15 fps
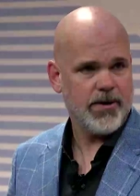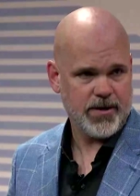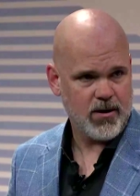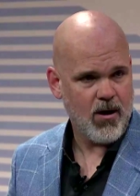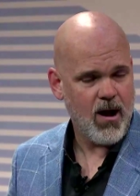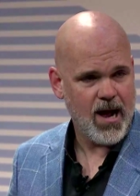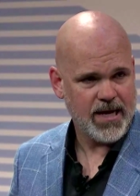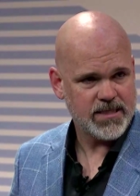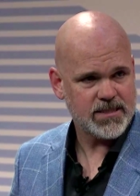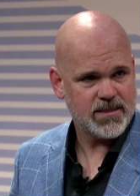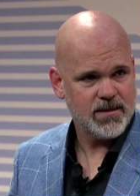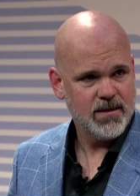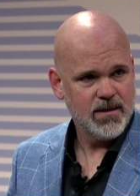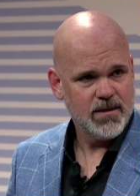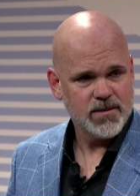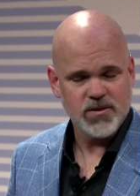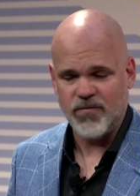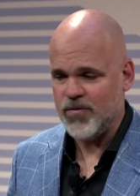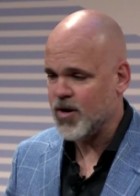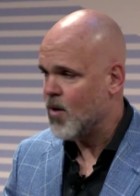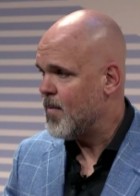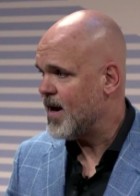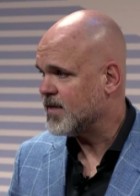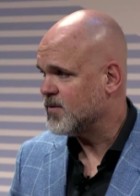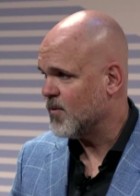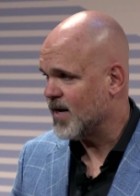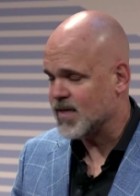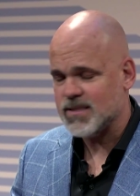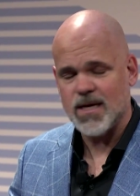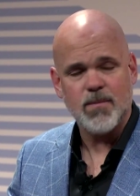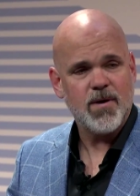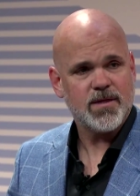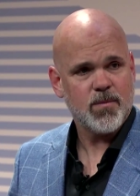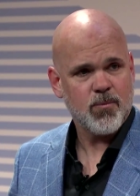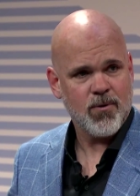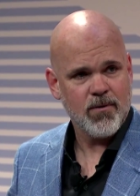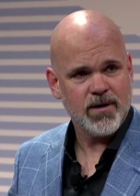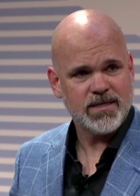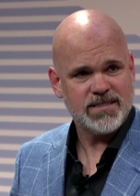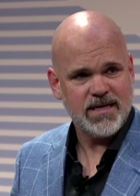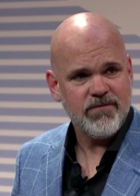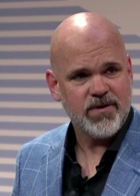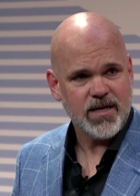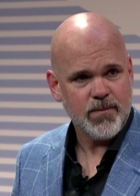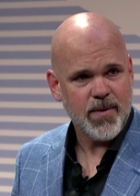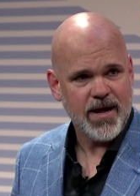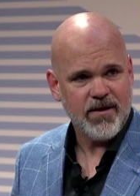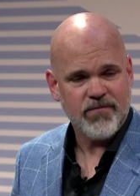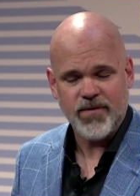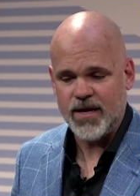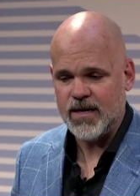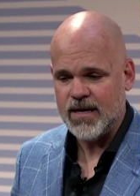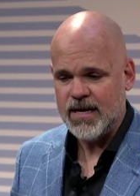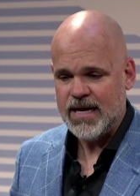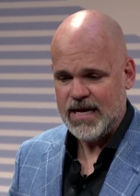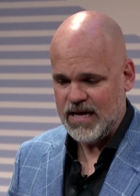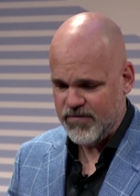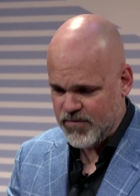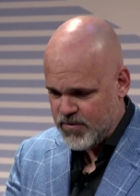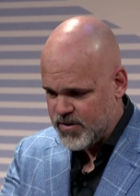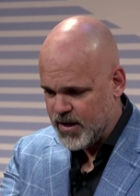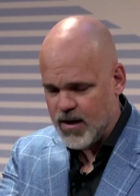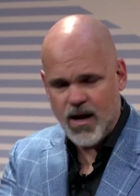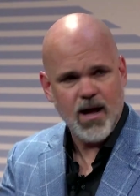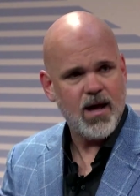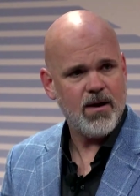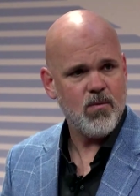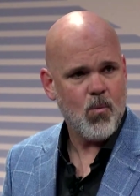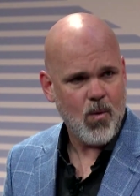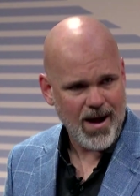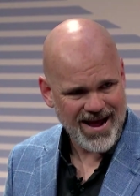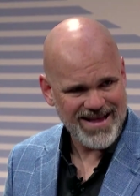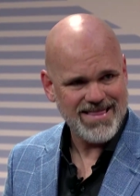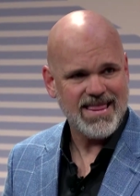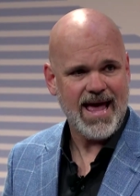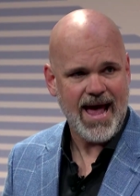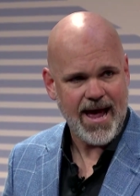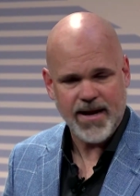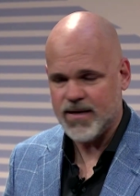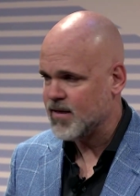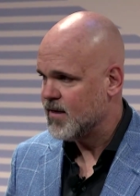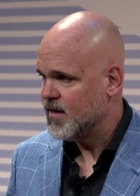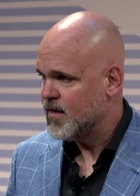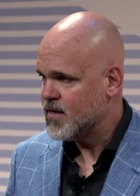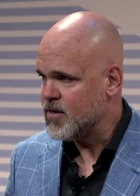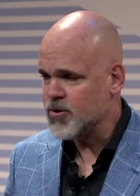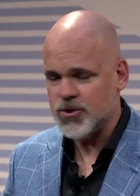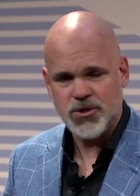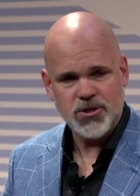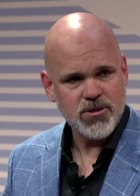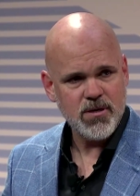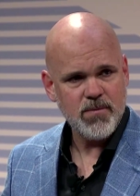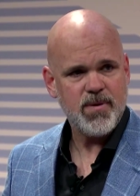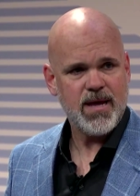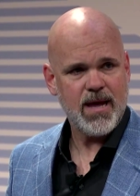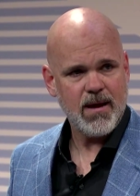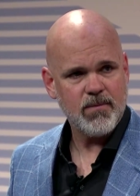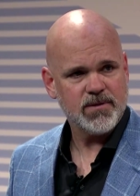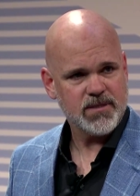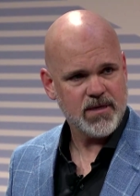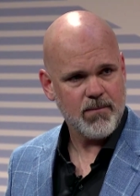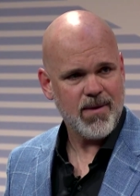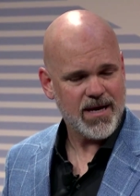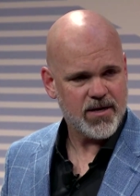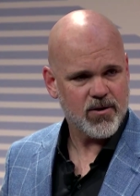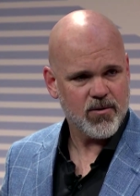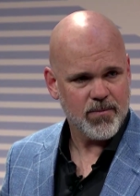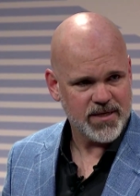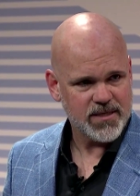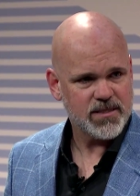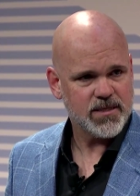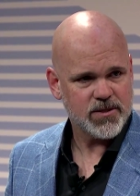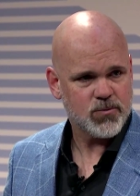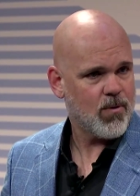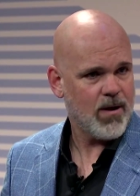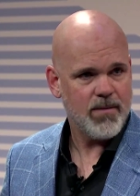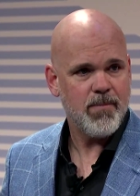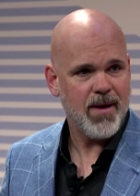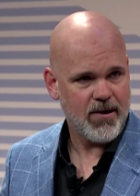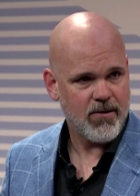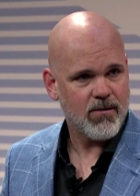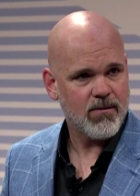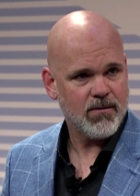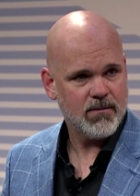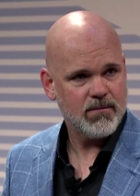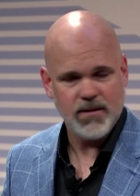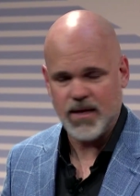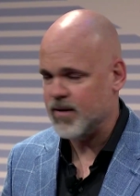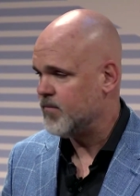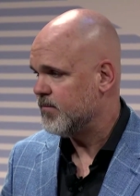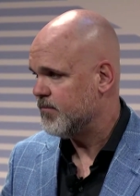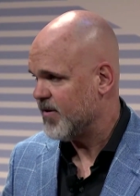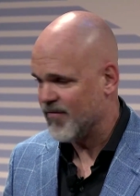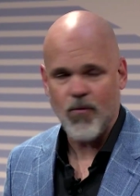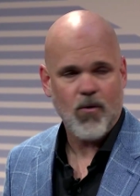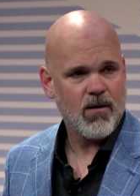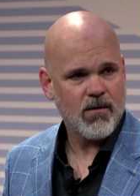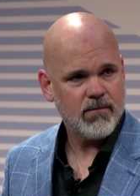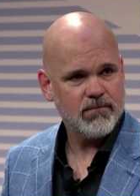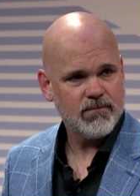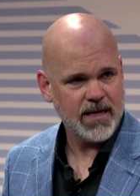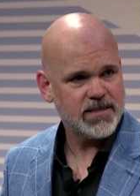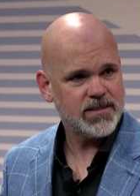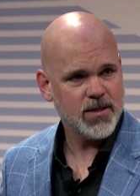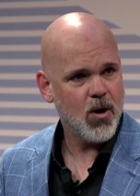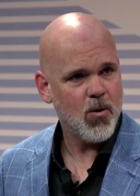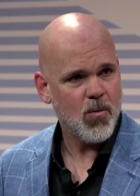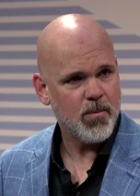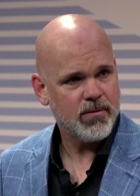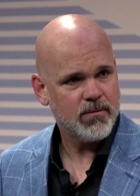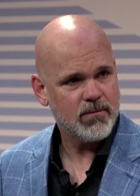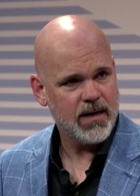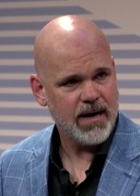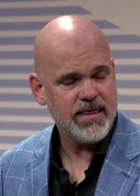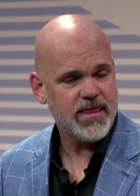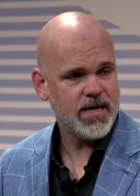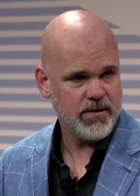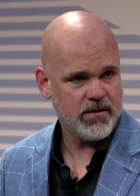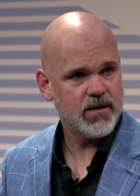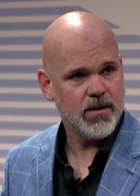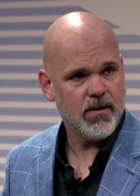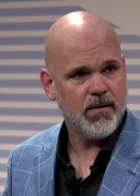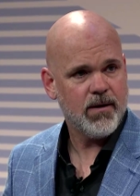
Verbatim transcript: cost. Right. So if you go back to what I said about the productivity benefit, if you can unwind that, you should be able to make your business run better than before. Yeah. That's the hope. Yeah. And I think you can do it.